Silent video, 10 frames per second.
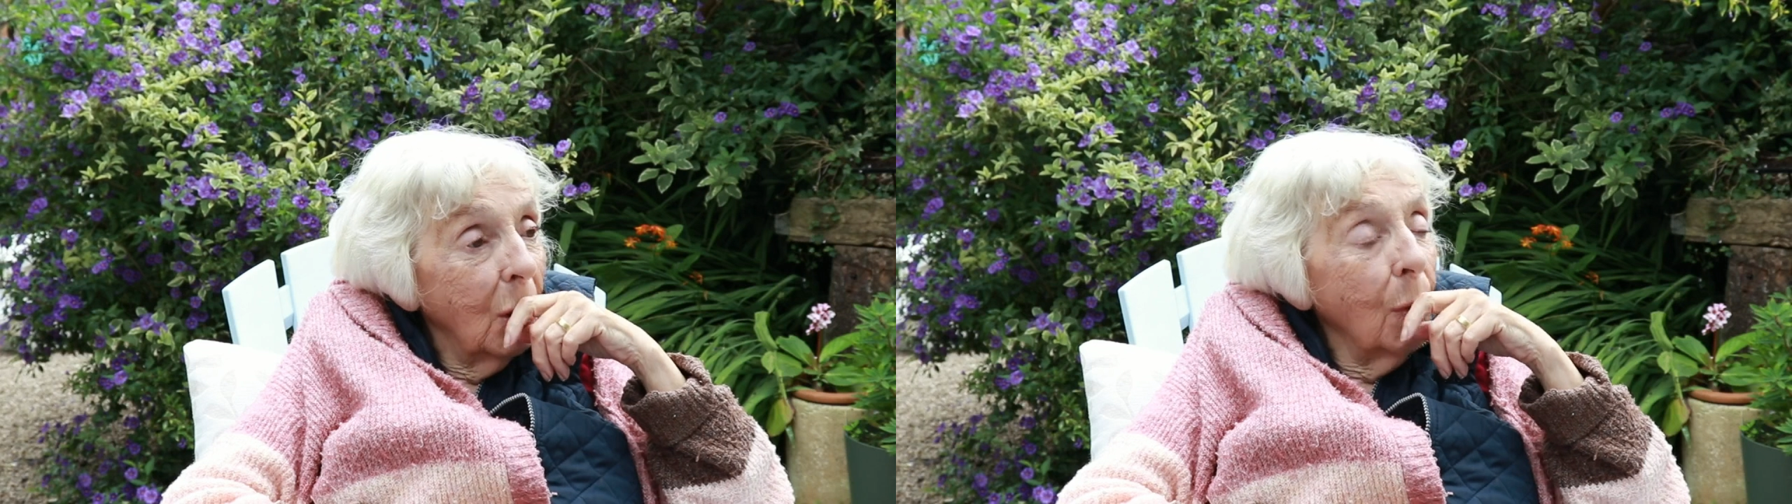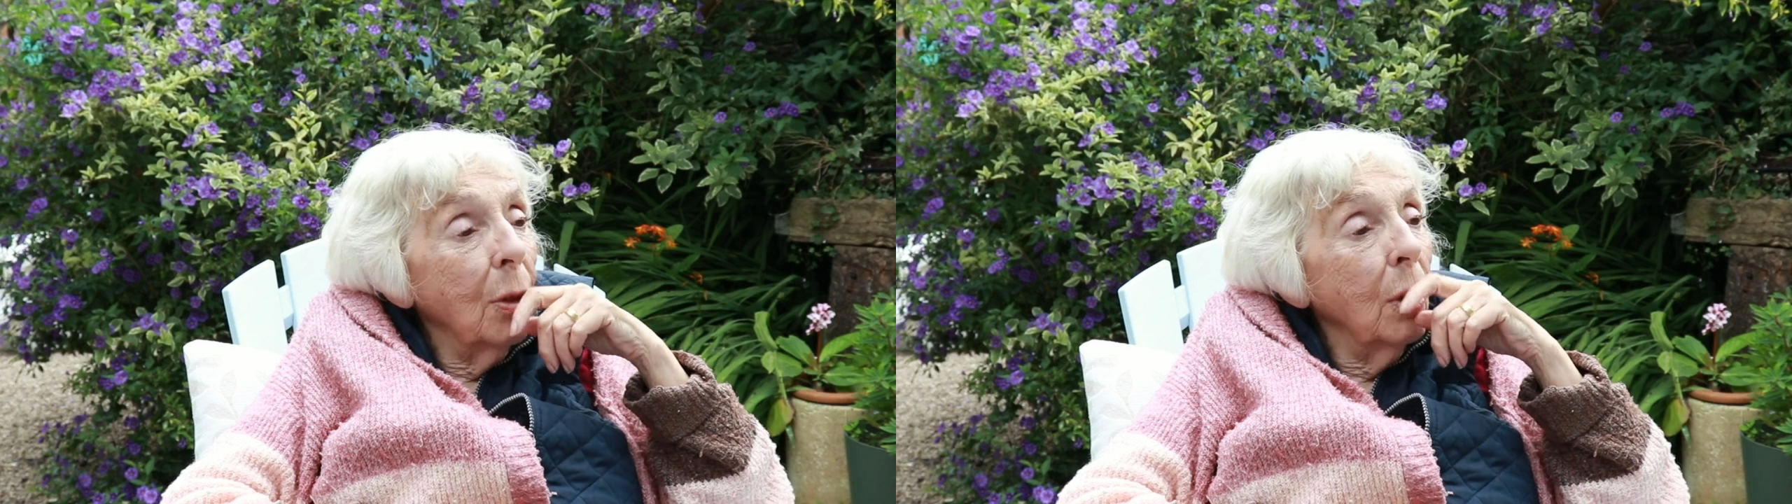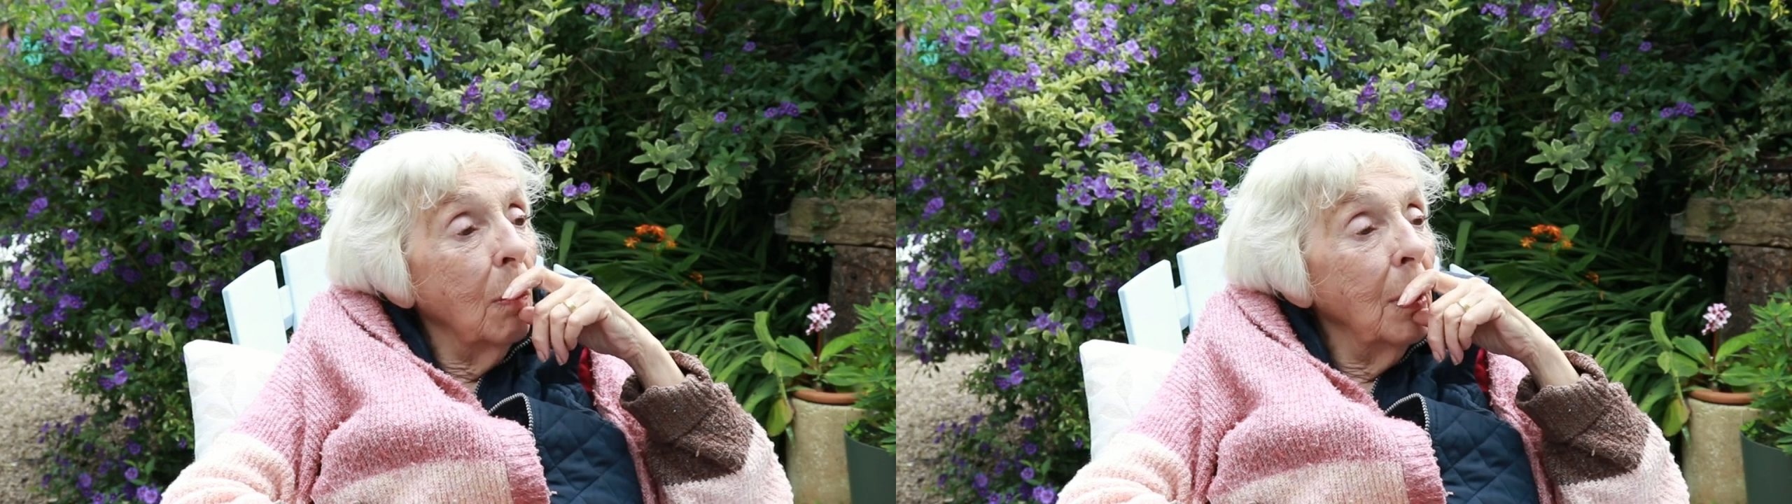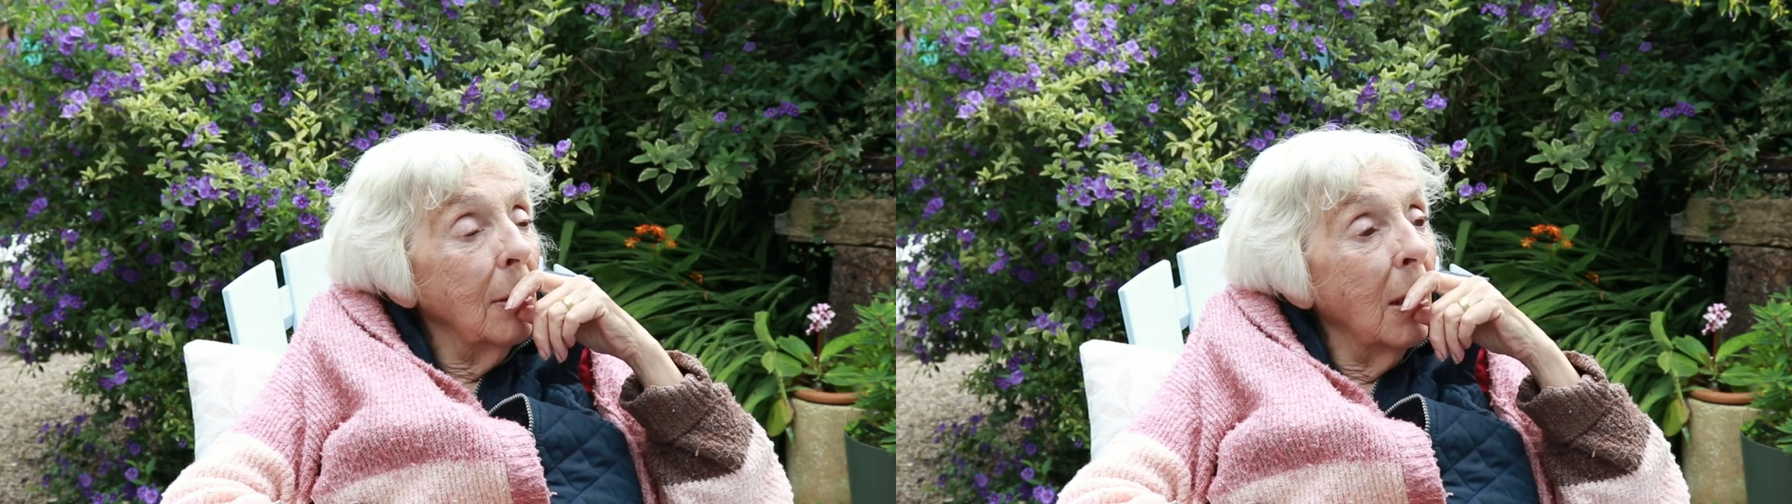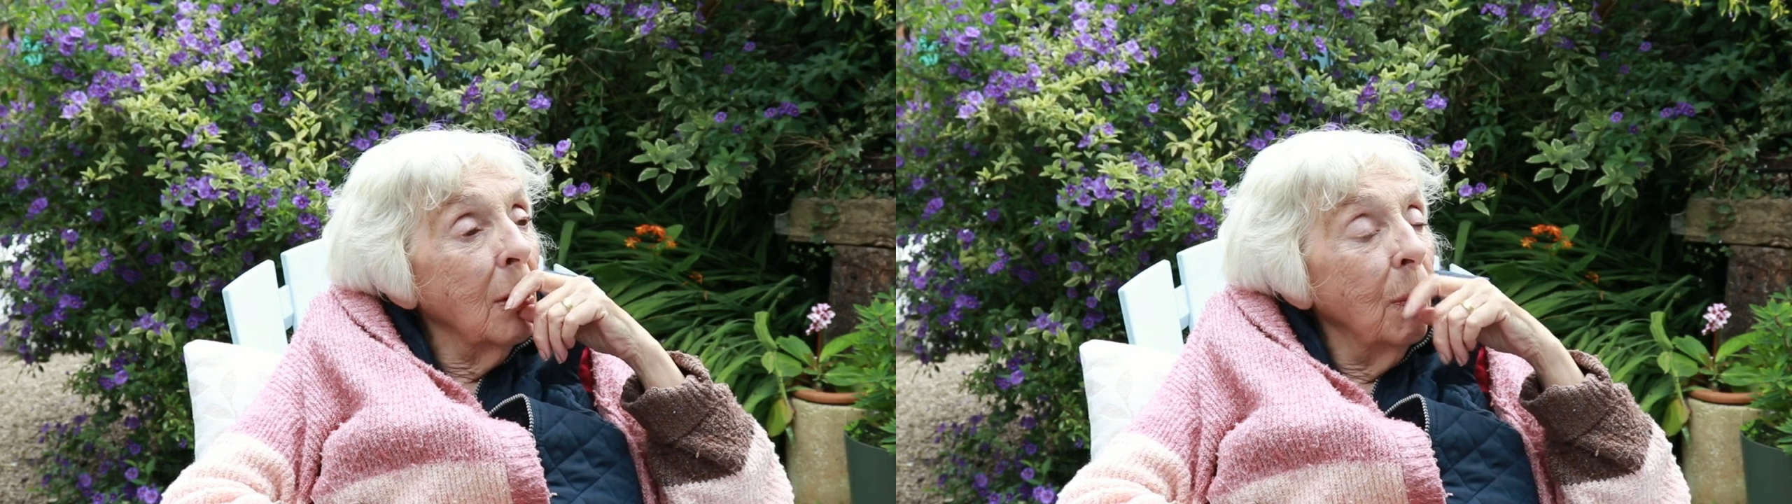She wanted to
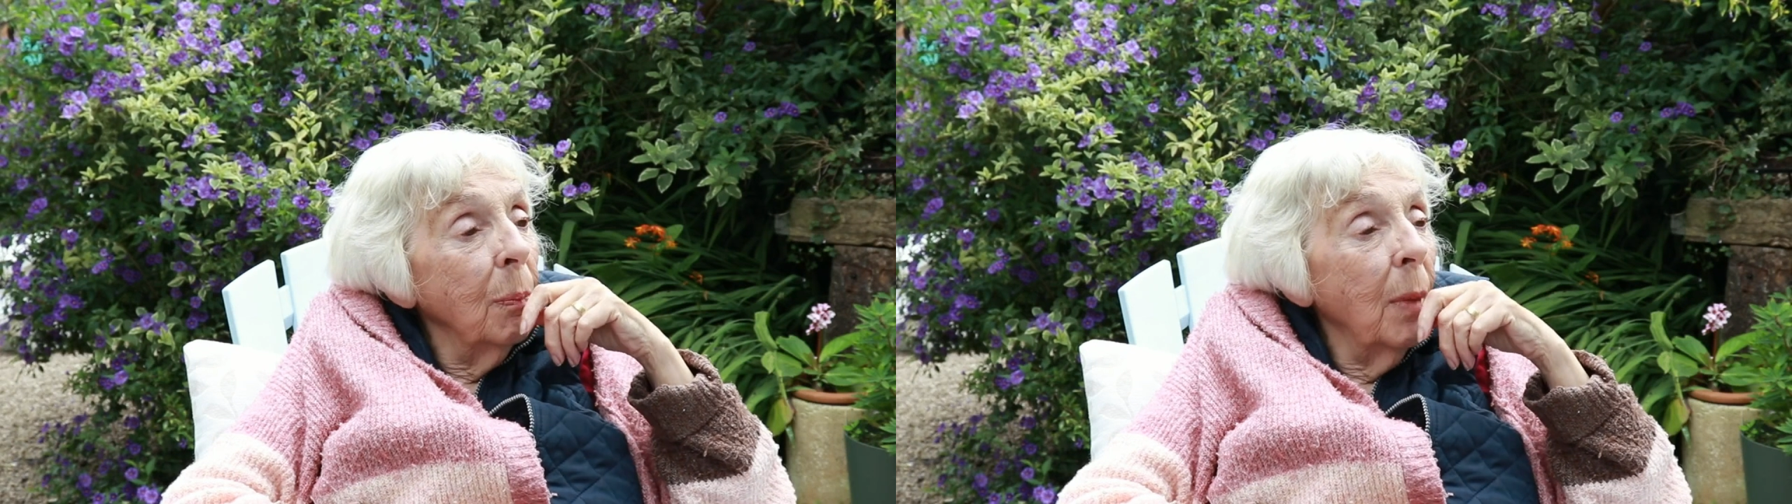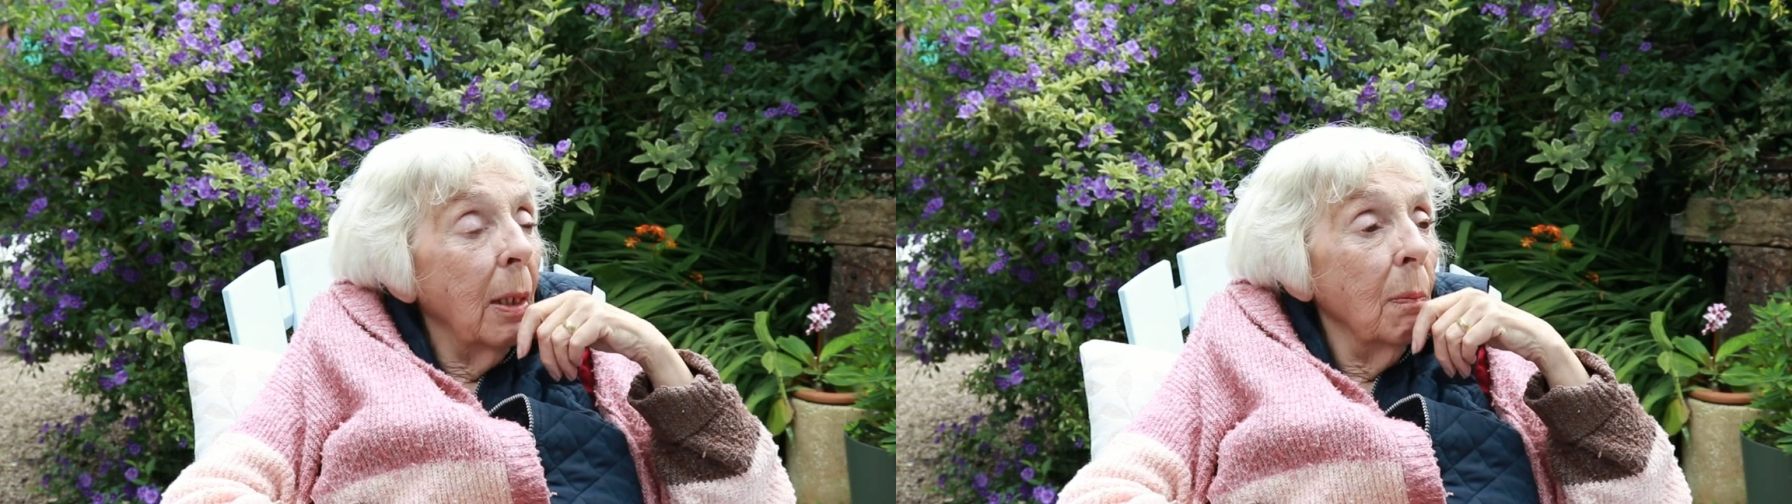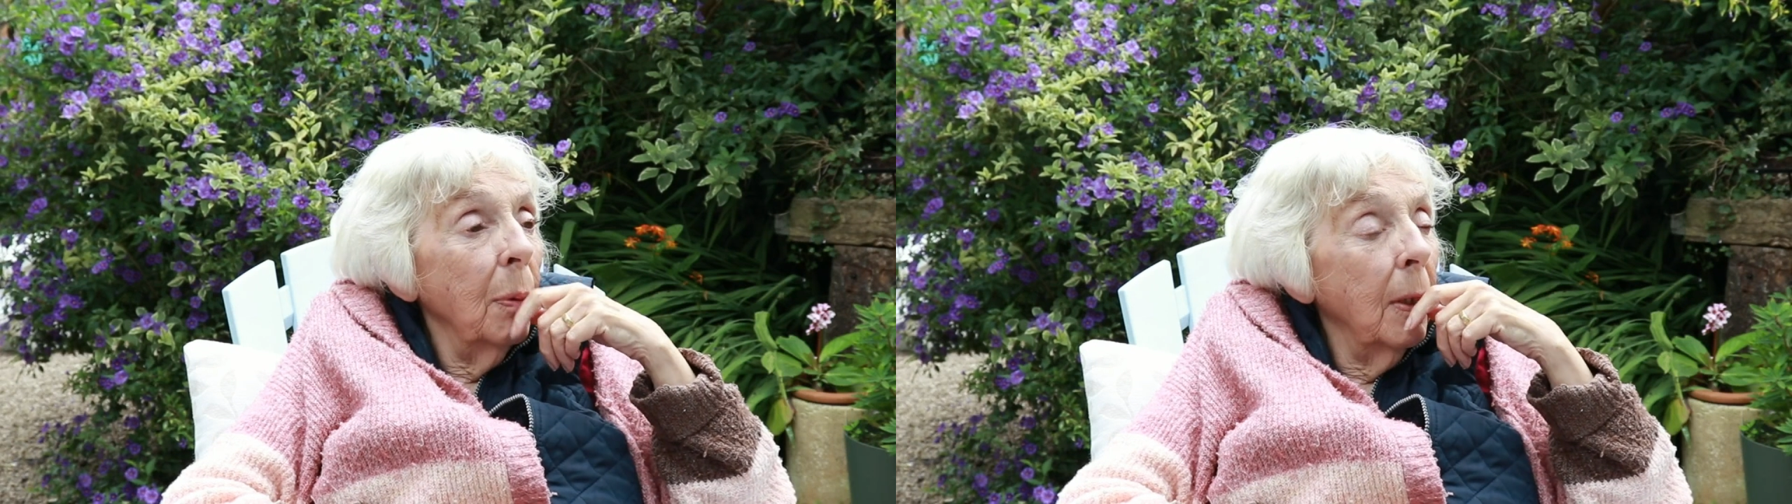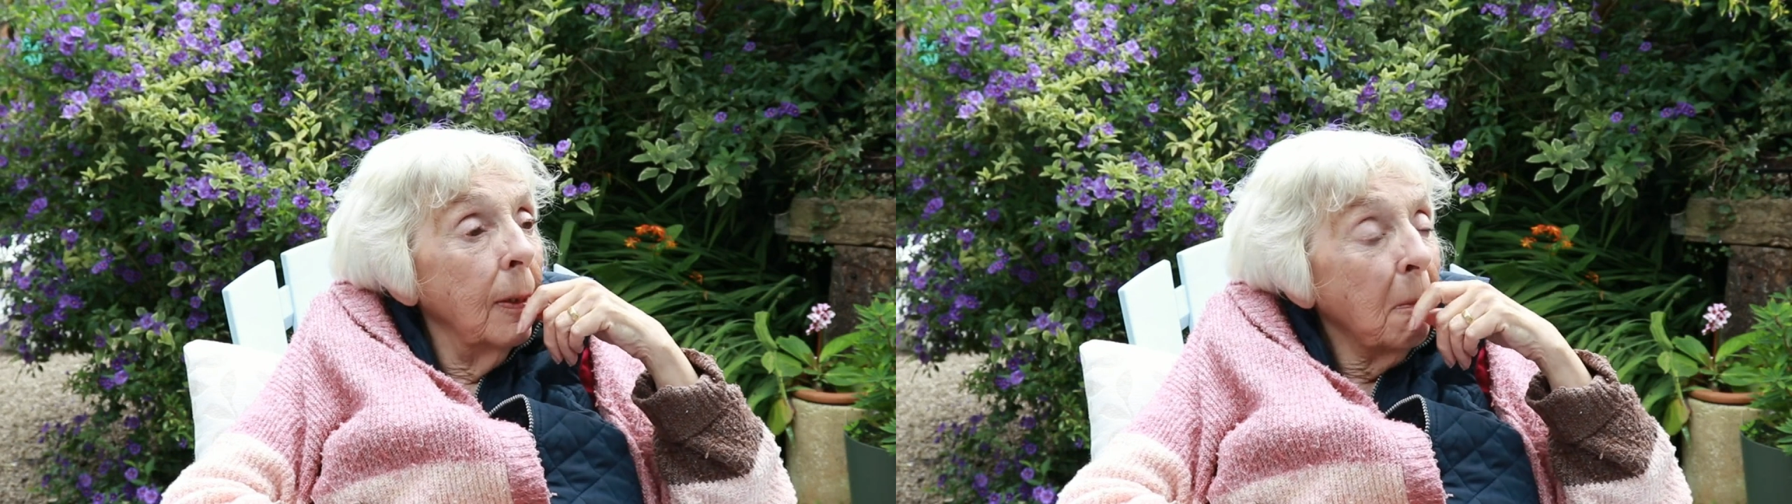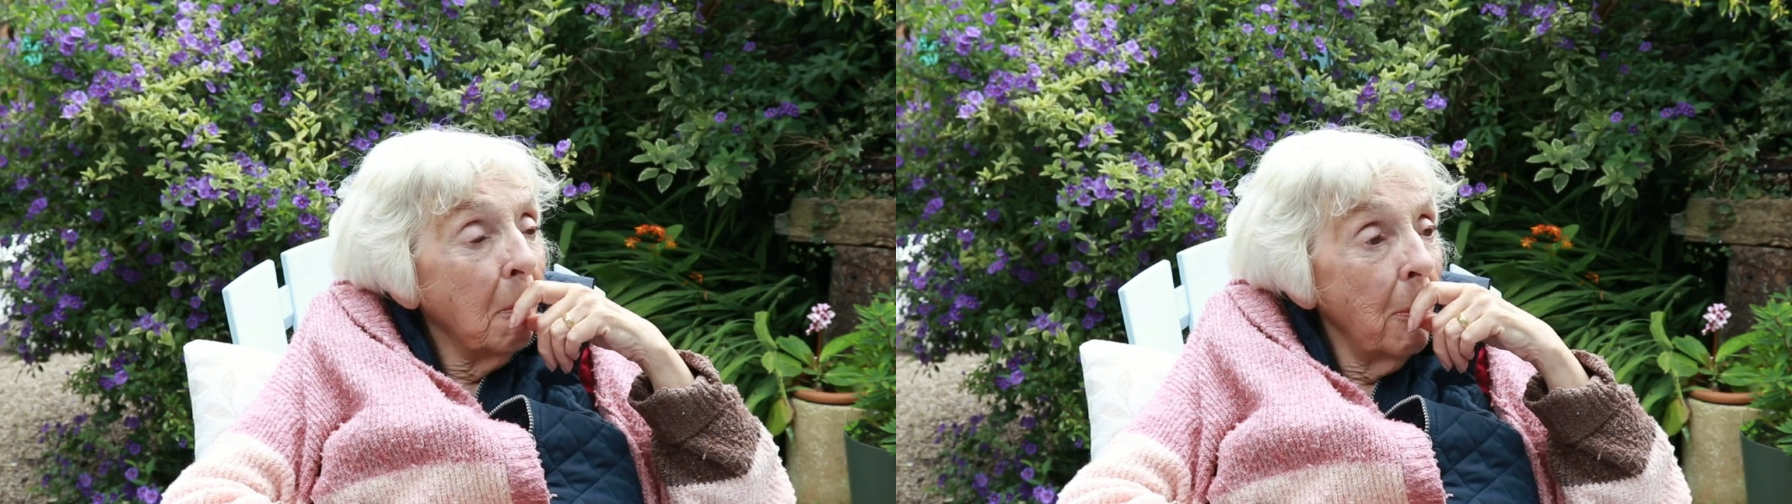build on to make it
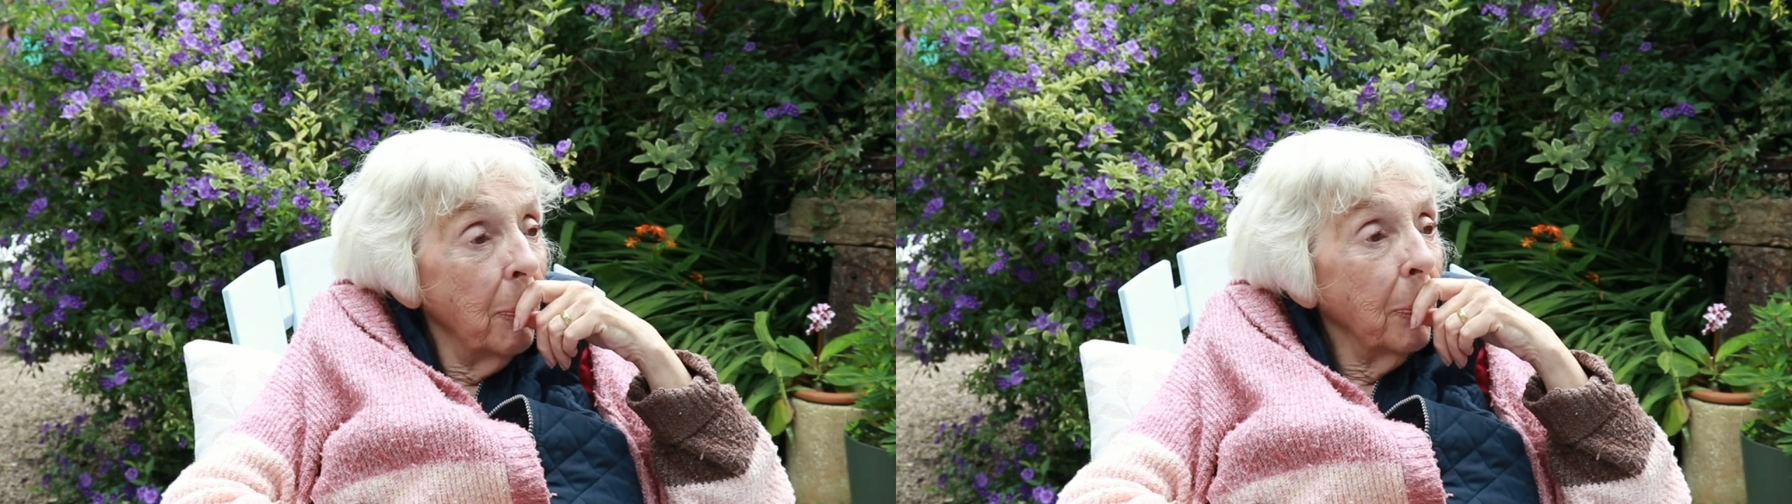bigger. He